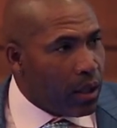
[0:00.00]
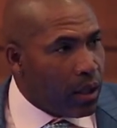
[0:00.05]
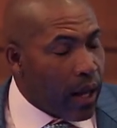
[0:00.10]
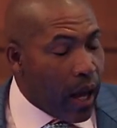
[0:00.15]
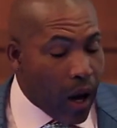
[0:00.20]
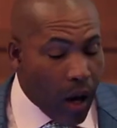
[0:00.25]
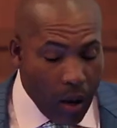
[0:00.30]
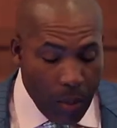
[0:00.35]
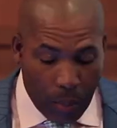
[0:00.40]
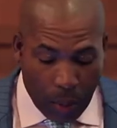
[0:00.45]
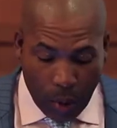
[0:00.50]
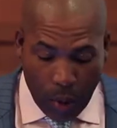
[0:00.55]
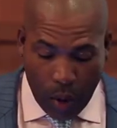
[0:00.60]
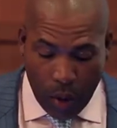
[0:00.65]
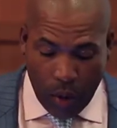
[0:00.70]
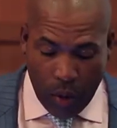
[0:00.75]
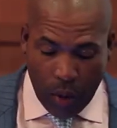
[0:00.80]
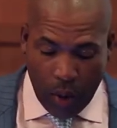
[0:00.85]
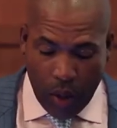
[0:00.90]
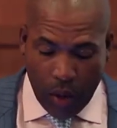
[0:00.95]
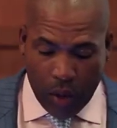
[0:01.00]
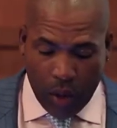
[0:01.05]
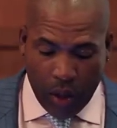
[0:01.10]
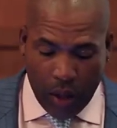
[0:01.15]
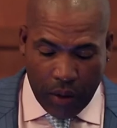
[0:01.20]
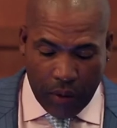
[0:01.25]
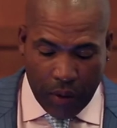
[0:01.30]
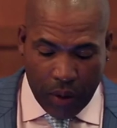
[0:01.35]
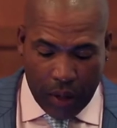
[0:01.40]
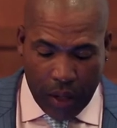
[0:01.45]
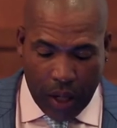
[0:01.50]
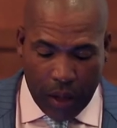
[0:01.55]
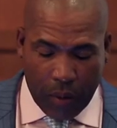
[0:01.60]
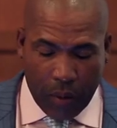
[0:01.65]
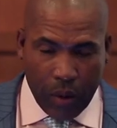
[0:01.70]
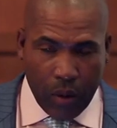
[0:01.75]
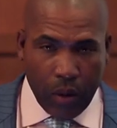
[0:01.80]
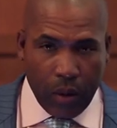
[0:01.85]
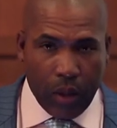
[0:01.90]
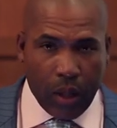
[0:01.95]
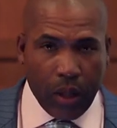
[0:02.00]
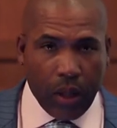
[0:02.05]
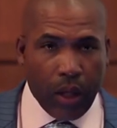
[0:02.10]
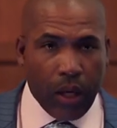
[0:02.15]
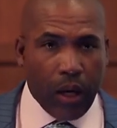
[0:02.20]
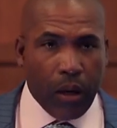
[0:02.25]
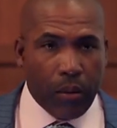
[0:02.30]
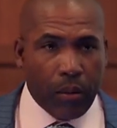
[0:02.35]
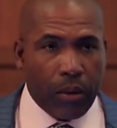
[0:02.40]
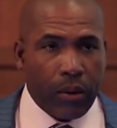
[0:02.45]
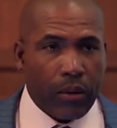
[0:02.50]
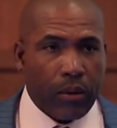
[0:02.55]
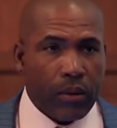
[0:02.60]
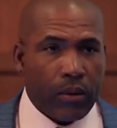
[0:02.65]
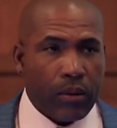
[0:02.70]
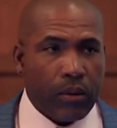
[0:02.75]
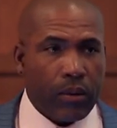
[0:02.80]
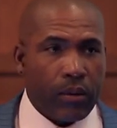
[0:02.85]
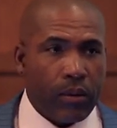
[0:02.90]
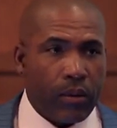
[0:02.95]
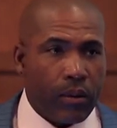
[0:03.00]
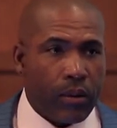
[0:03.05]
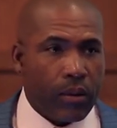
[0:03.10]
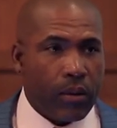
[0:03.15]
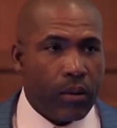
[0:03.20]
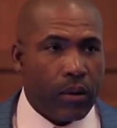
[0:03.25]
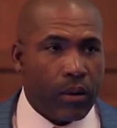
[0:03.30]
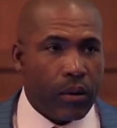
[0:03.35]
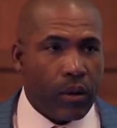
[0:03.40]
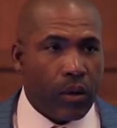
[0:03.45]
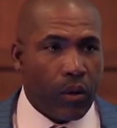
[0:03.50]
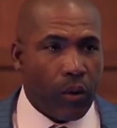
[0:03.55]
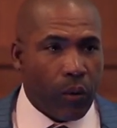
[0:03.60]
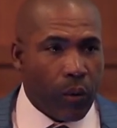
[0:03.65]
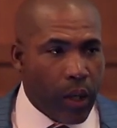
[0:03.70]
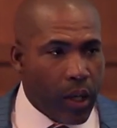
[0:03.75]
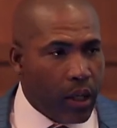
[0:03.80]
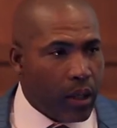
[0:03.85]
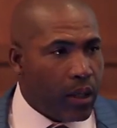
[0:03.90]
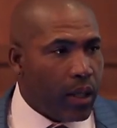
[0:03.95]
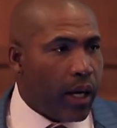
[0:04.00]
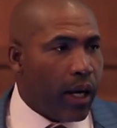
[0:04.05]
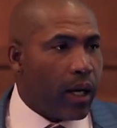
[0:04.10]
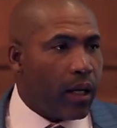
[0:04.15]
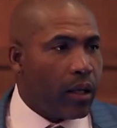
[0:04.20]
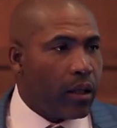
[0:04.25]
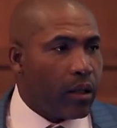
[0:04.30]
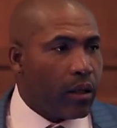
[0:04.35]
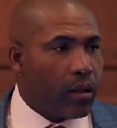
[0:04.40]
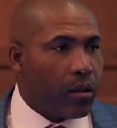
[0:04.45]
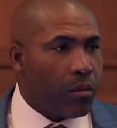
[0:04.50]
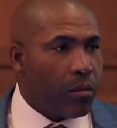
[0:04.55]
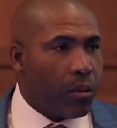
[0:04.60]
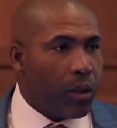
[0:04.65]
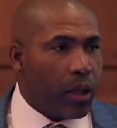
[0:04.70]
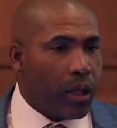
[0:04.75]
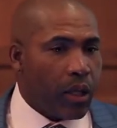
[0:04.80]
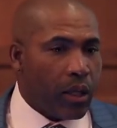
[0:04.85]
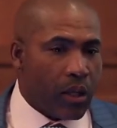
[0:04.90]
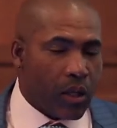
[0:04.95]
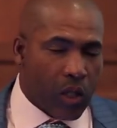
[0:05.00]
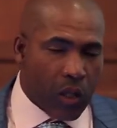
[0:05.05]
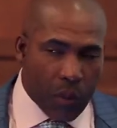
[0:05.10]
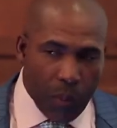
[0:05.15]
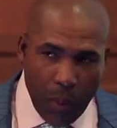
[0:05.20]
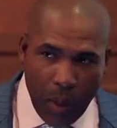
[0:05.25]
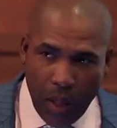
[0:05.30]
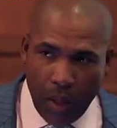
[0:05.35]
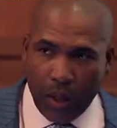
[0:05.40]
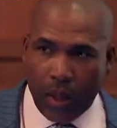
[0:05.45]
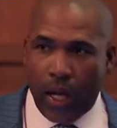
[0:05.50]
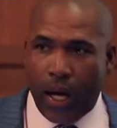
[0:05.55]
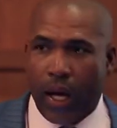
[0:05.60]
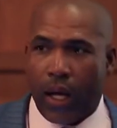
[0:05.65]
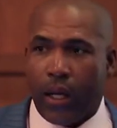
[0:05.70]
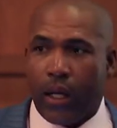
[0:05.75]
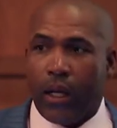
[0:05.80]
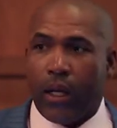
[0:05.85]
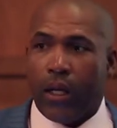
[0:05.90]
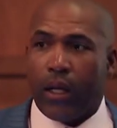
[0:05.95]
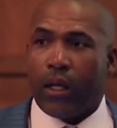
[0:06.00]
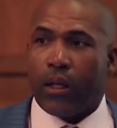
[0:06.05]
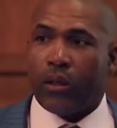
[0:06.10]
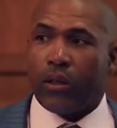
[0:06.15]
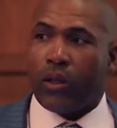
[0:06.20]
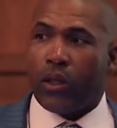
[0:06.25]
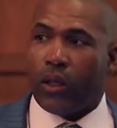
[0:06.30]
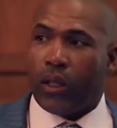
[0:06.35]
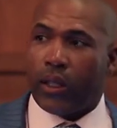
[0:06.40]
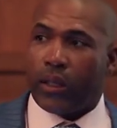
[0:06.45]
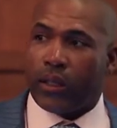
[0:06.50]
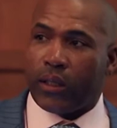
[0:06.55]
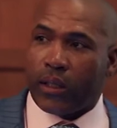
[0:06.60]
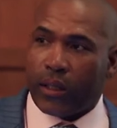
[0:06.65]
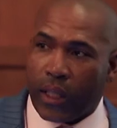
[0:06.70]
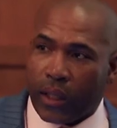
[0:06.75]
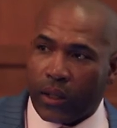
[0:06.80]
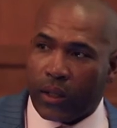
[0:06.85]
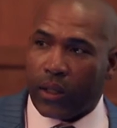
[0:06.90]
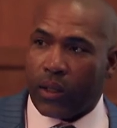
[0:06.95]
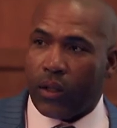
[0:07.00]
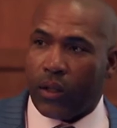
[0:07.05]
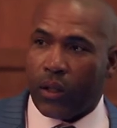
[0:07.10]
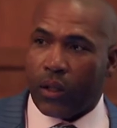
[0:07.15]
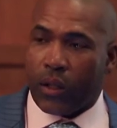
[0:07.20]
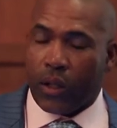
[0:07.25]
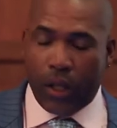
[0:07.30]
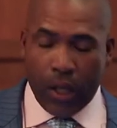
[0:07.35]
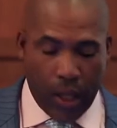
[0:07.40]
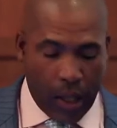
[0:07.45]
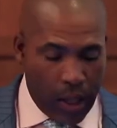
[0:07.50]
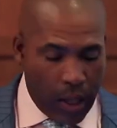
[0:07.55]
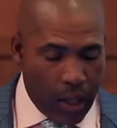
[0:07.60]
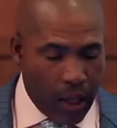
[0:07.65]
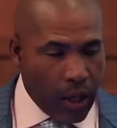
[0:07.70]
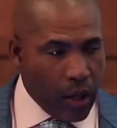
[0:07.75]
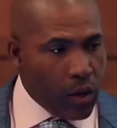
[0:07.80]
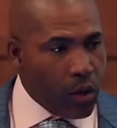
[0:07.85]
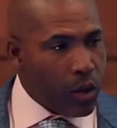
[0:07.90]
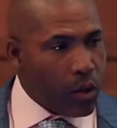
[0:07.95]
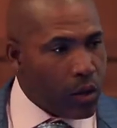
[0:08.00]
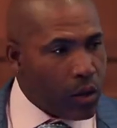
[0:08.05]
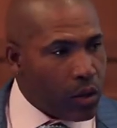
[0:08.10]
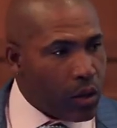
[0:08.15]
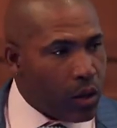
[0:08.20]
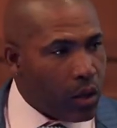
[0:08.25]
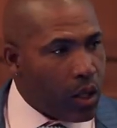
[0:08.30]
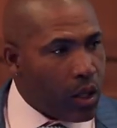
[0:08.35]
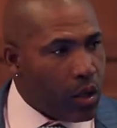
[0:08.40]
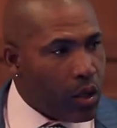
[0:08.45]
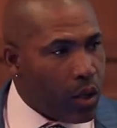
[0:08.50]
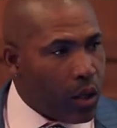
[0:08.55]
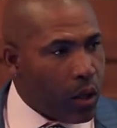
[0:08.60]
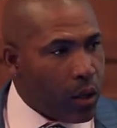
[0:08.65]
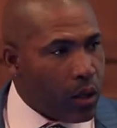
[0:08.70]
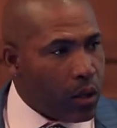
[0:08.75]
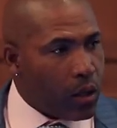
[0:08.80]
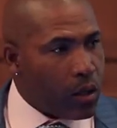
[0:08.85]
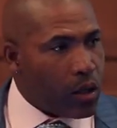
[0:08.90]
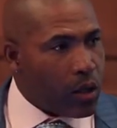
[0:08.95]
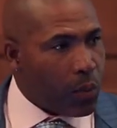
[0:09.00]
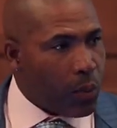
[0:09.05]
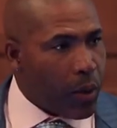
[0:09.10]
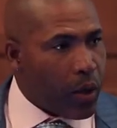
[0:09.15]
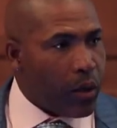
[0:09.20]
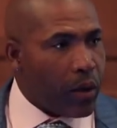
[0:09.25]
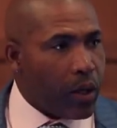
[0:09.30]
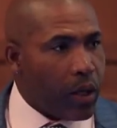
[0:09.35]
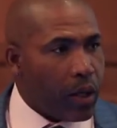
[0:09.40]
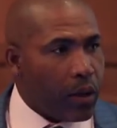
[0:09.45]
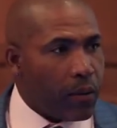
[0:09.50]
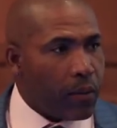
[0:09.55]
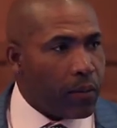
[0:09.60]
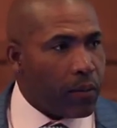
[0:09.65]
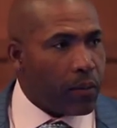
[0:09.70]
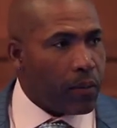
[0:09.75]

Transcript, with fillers: Now I implore you each and every day when you get up, read that, begin to speak that, until it sits in your, in your, in your spirit.